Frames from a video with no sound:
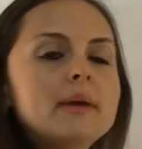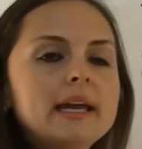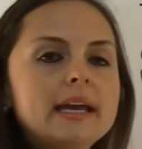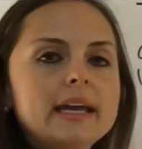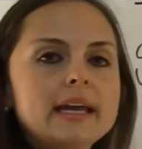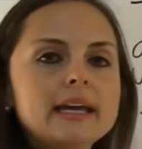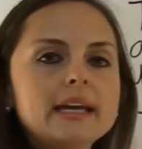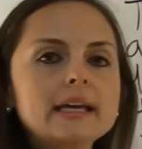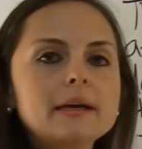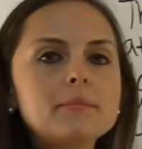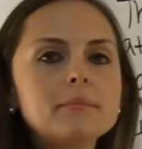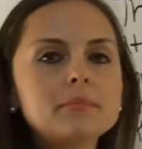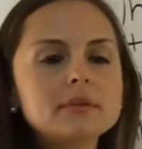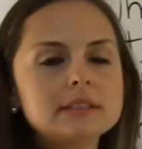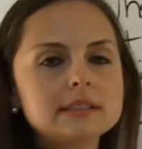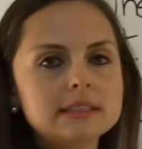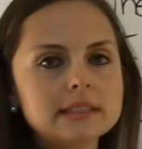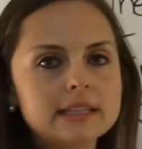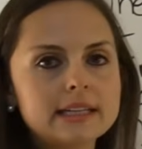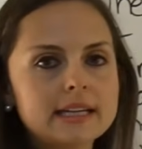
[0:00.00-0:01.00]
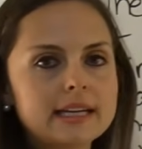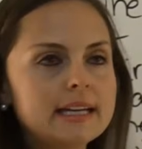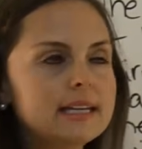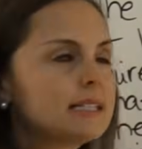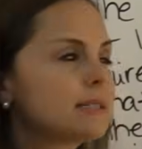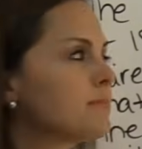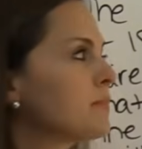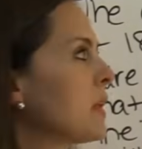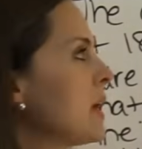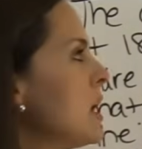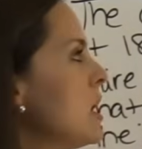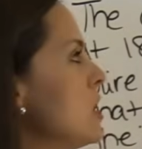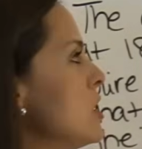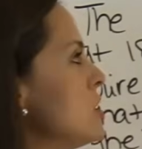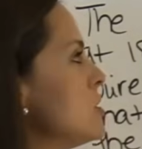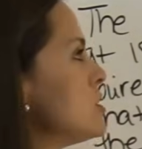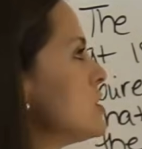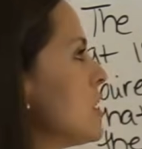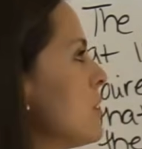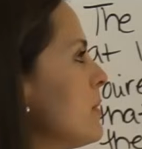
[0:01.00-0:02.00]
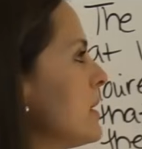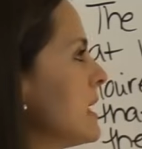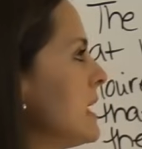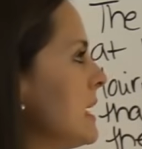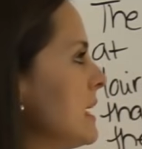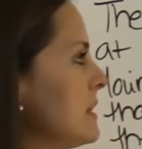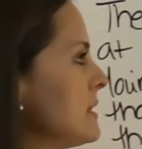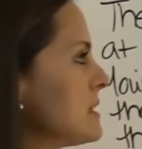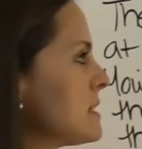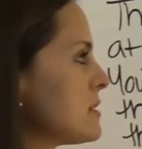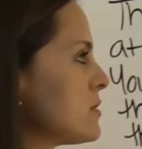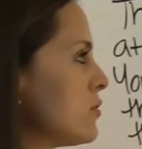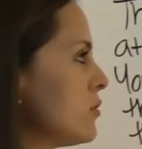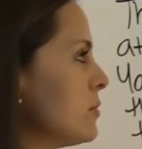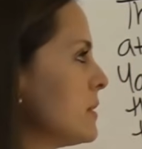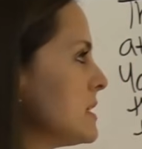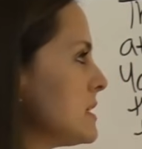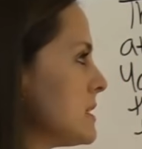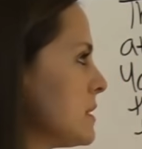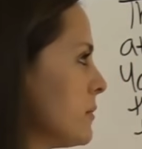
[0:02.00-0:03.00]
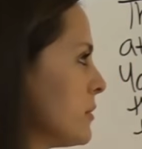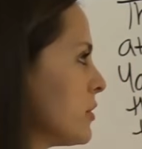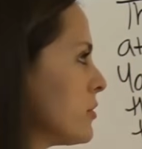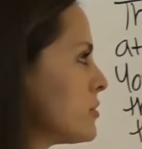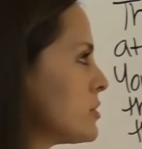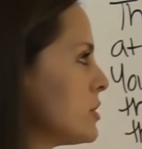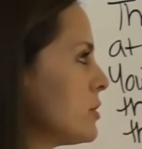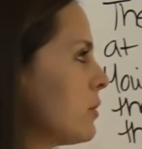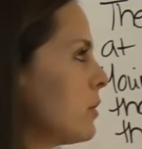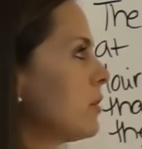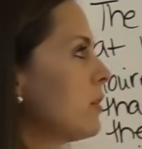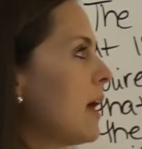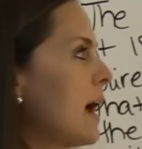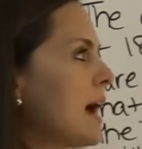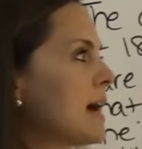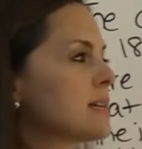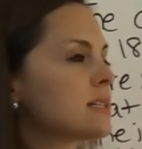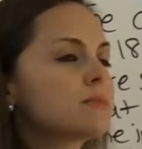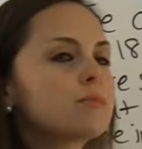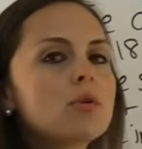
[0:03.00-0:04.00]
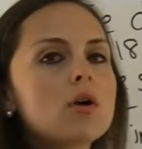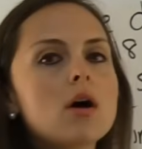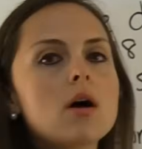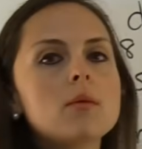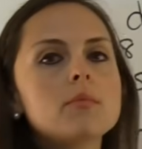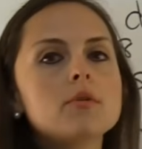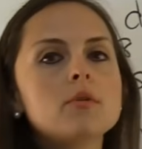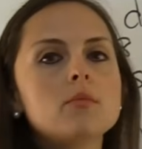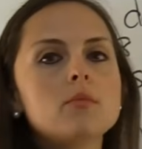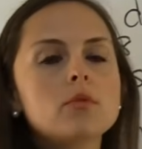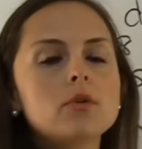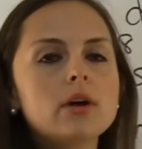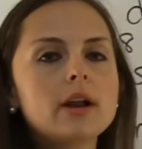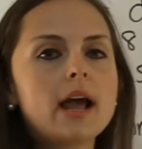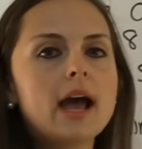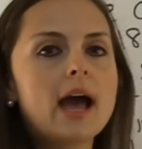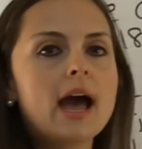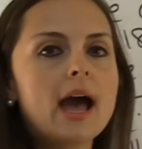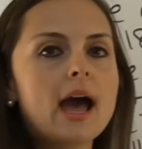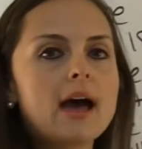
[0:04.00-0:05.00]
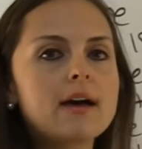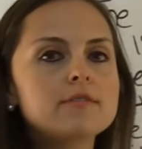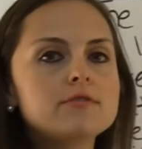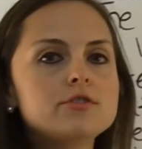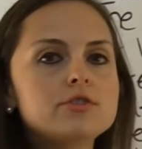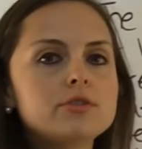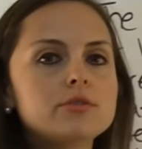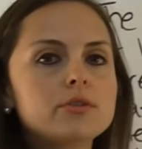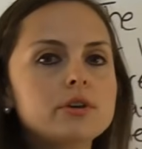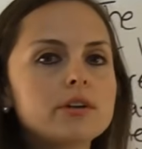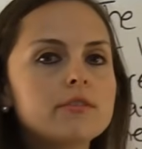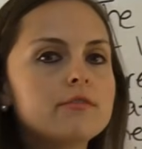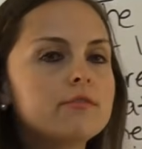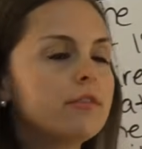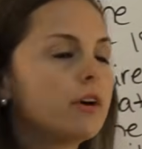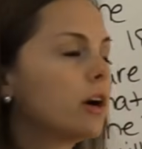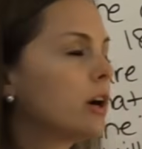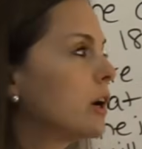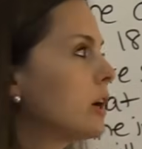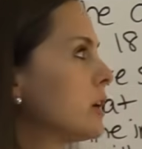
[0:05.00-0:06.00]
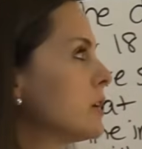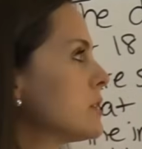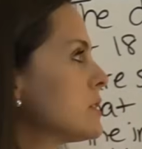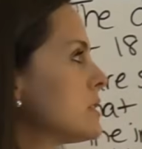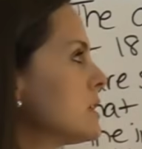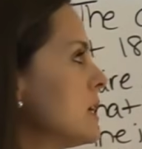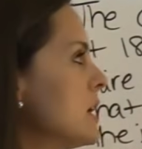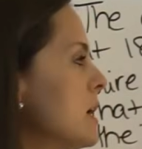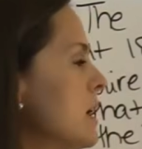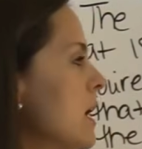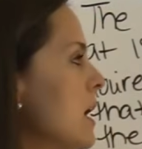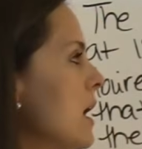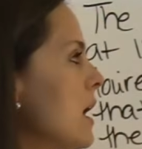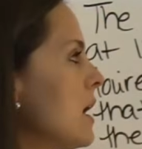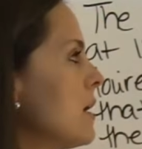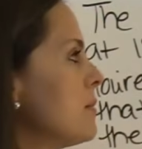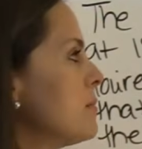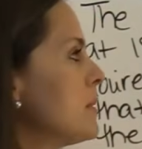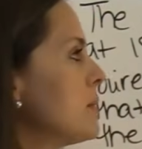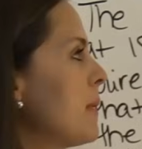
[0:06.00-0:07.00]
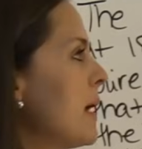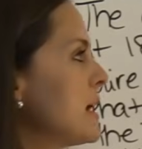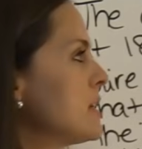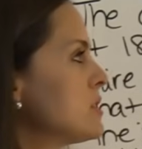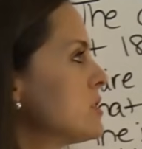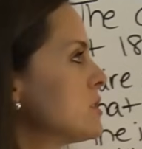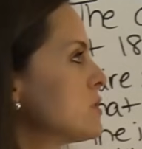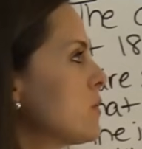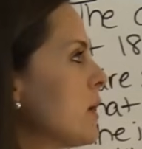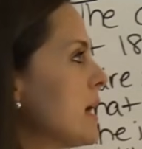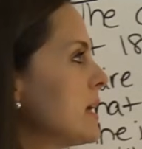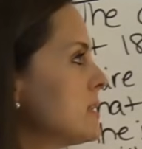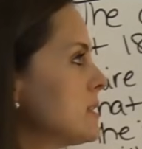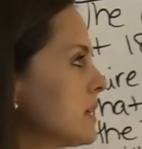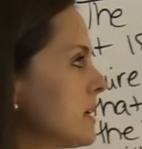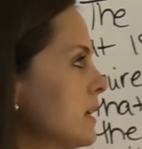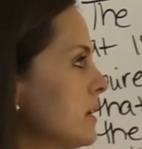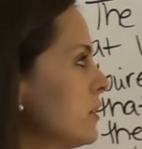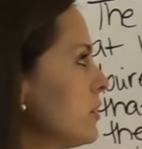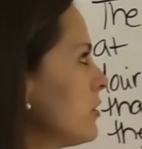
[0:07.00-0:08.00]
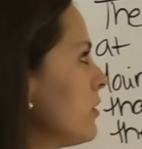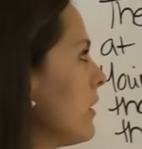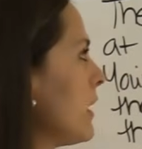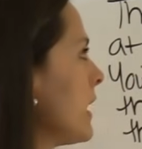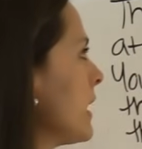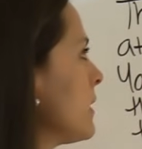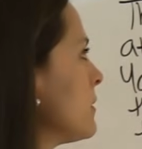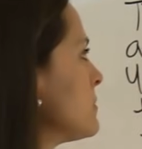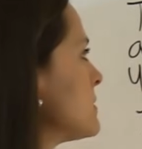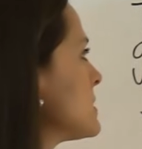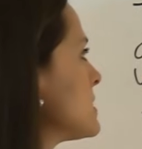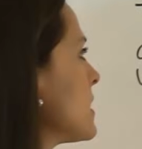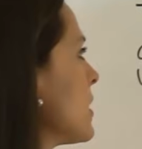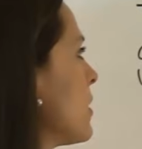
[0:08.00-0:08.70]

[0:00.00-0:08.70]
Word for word: be complete? So again, this is a little bit similar to our last problem. We're going to have to convert um, the patient's weight to kilograms